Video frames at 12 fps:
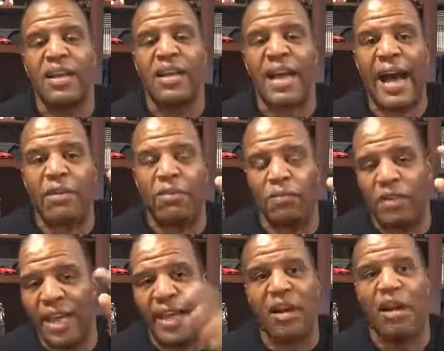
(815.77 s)
got
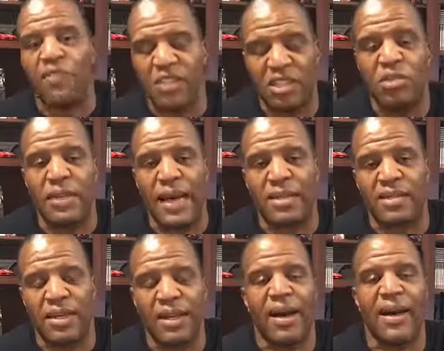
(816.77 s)
laid off in
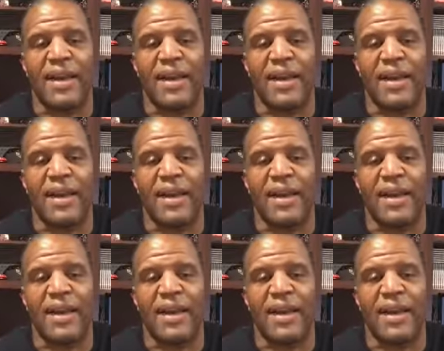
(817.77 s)
2009,